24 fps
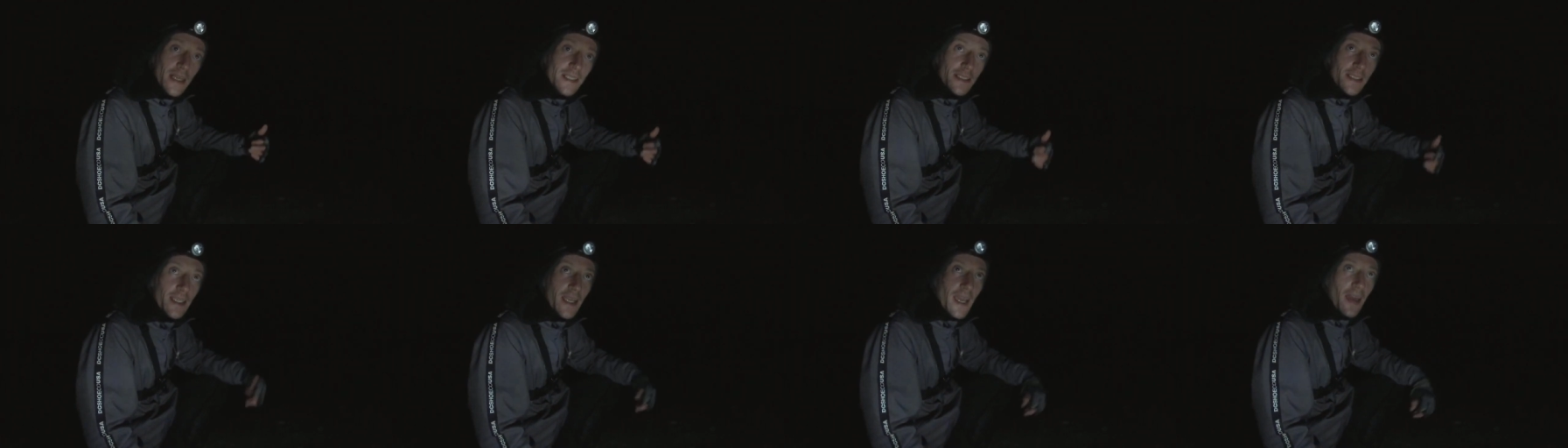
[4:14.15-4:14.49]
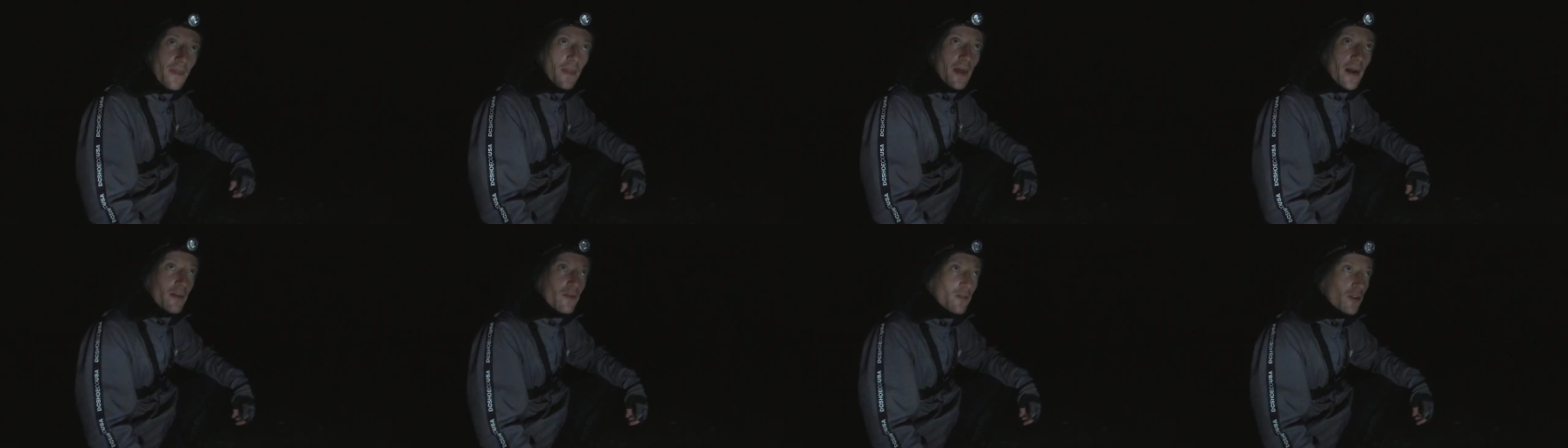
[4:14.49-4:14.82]
yet to
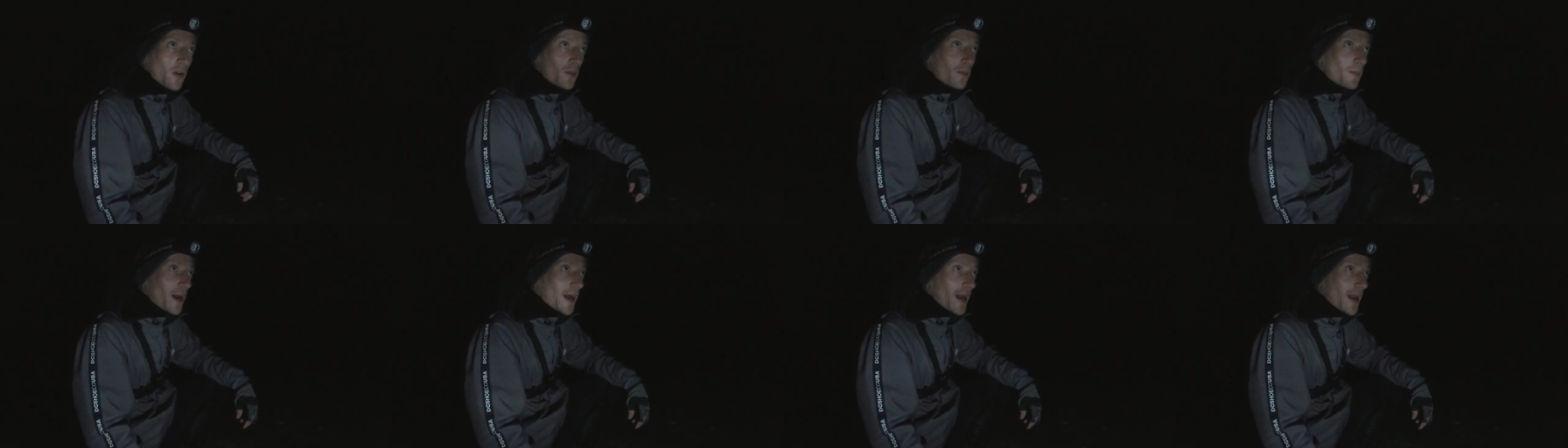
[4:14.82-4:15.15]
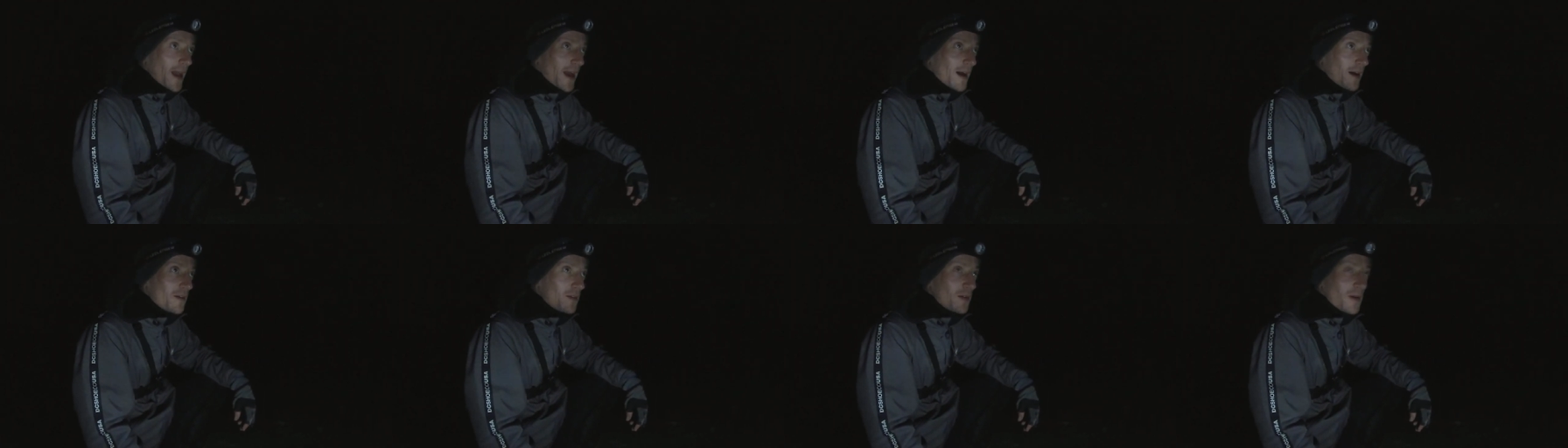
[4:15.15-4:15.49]
get that rod back
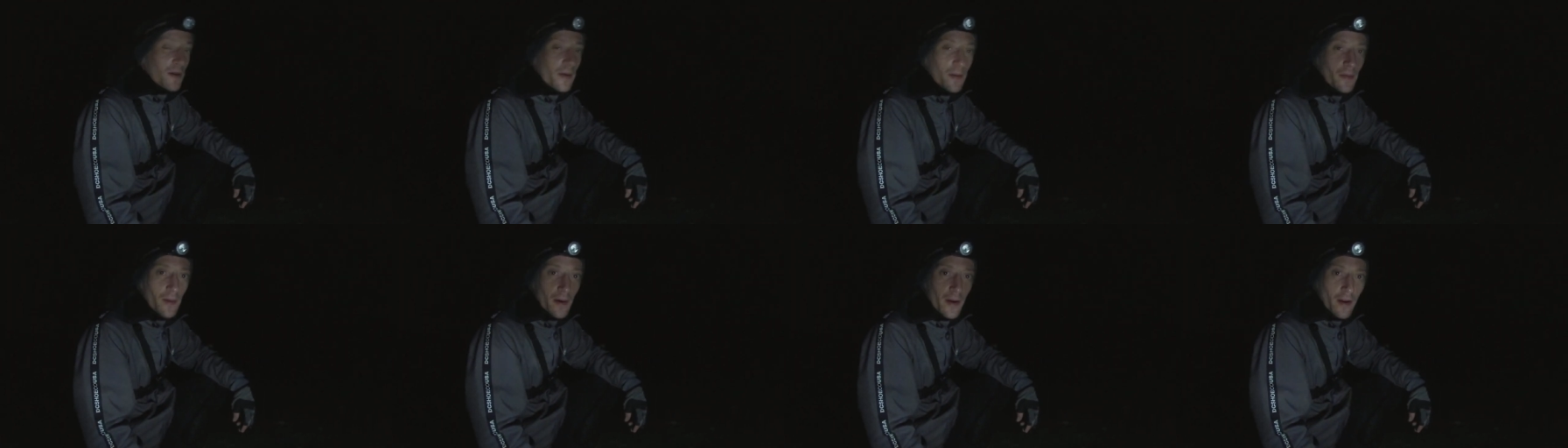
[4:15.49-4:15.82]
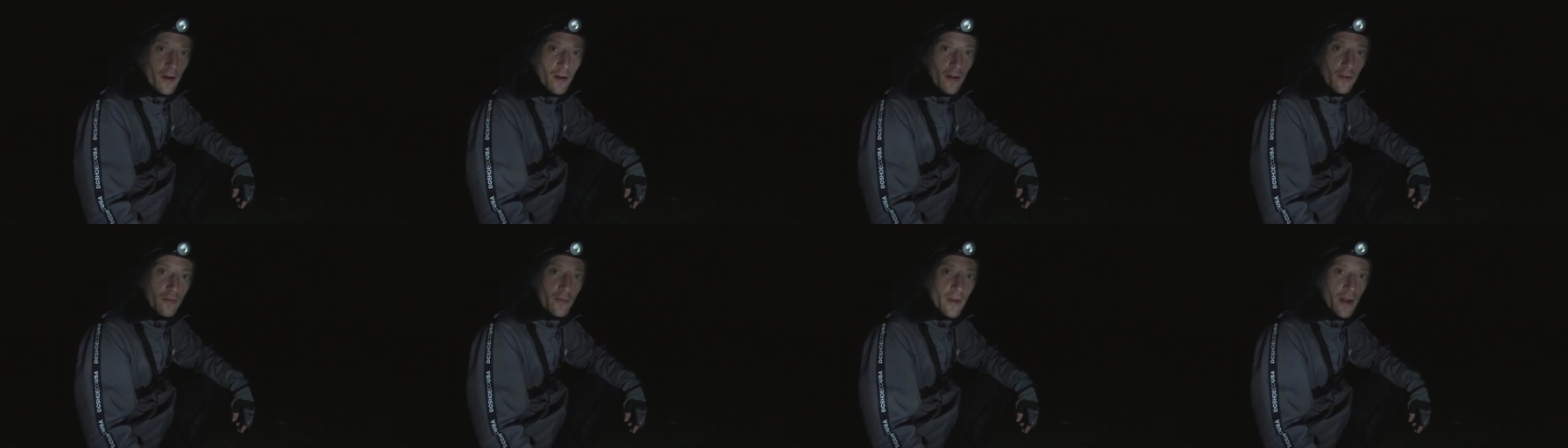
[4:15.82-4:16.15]
out, but I've
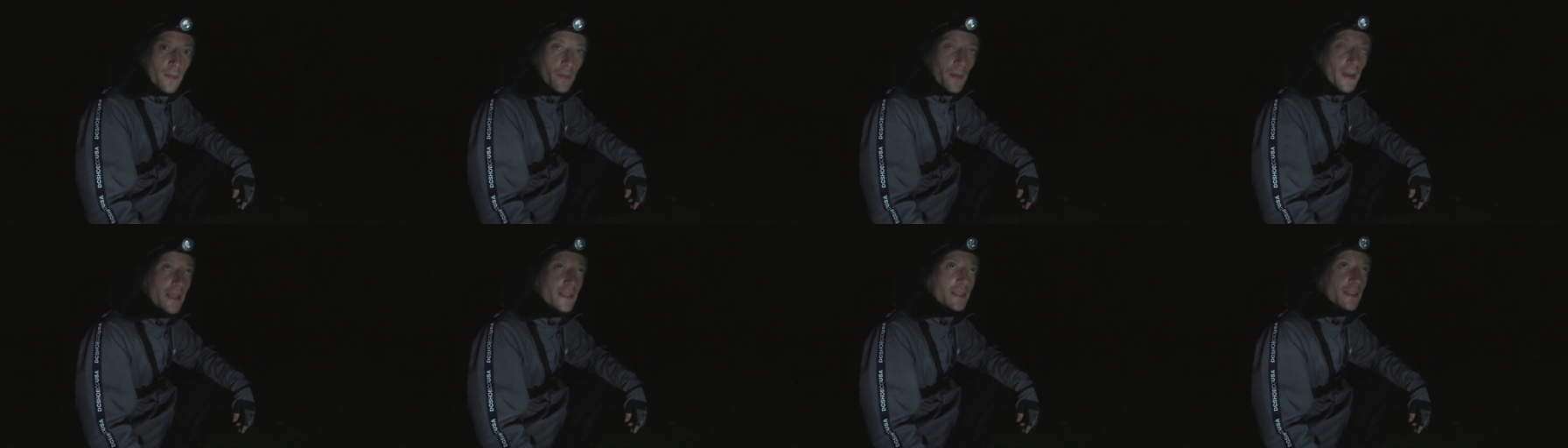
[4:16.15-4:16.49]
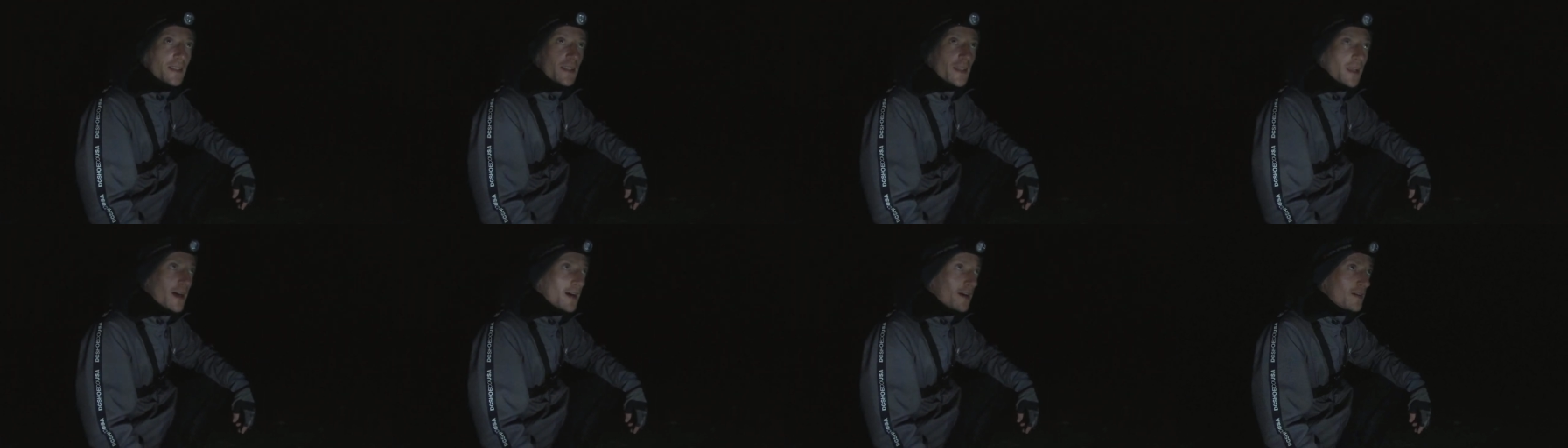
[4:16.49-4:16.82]
got to rebait
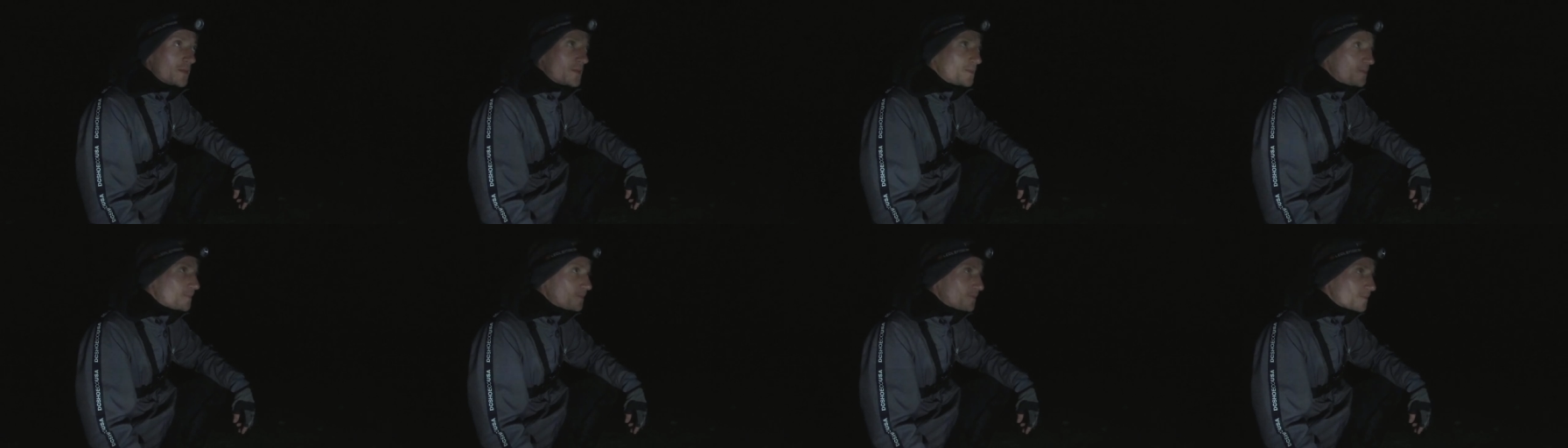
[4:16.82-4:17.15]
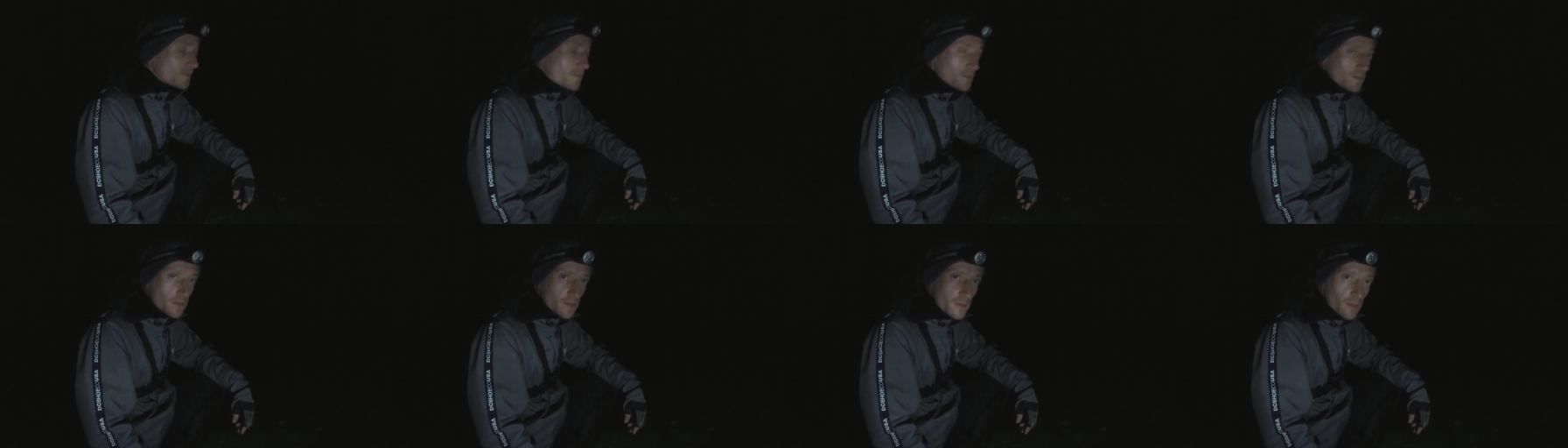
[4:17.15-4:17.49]
it now,
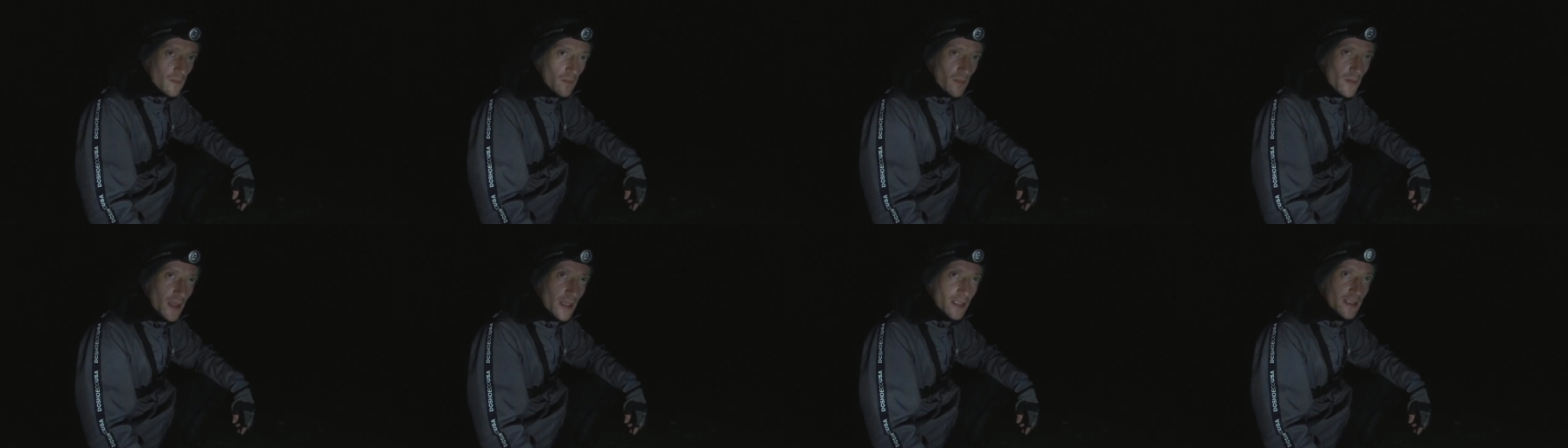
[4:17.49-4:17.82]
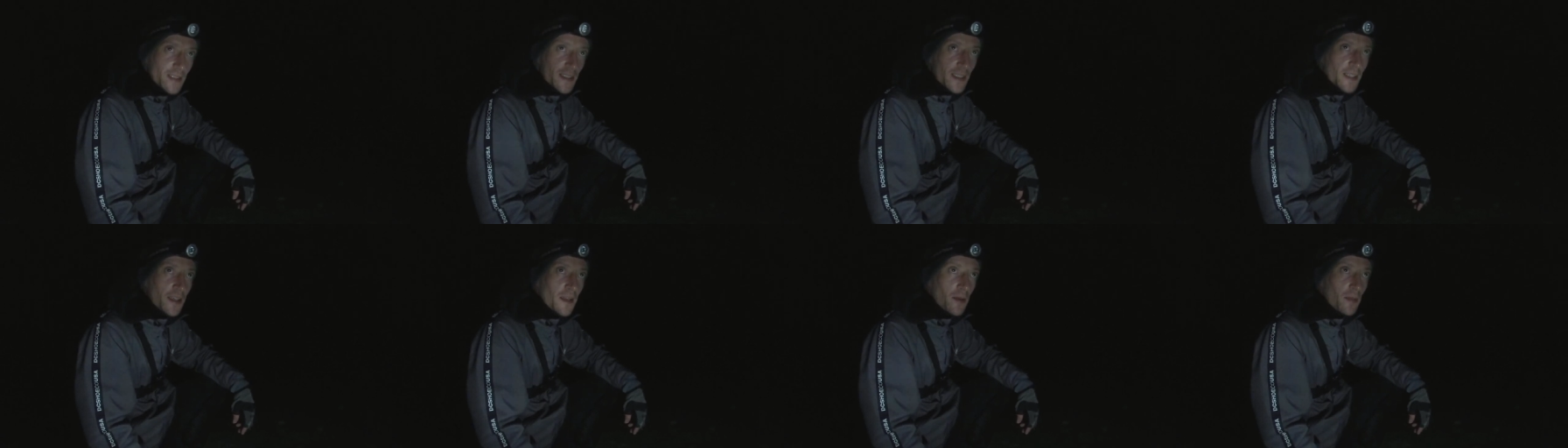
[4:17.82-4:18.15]

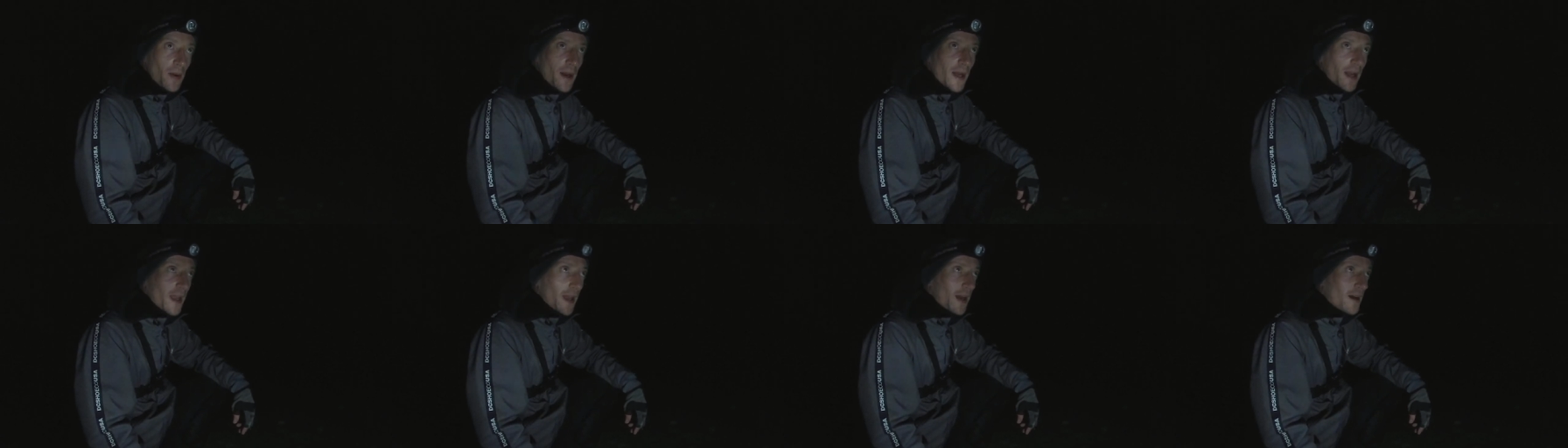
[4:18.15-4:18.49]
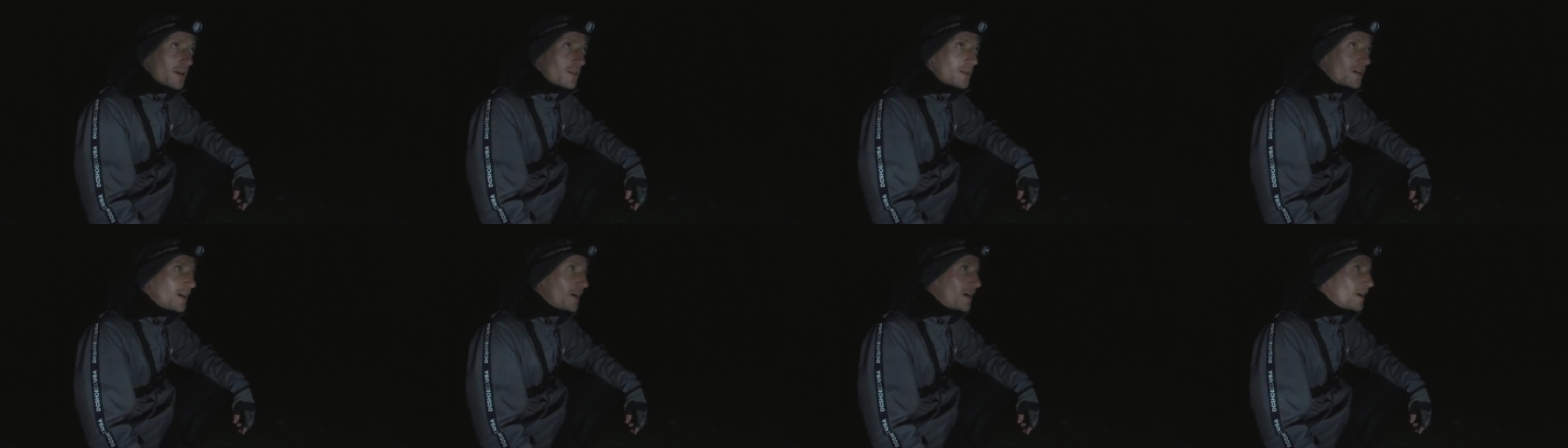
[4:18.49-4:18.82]
send it back
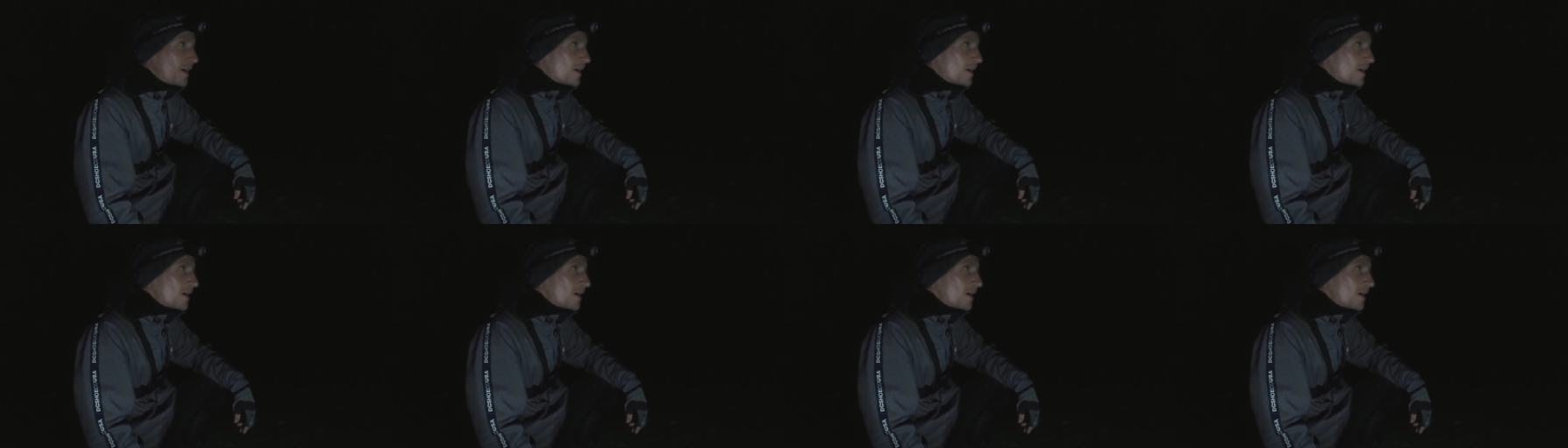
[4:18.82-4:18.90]
out.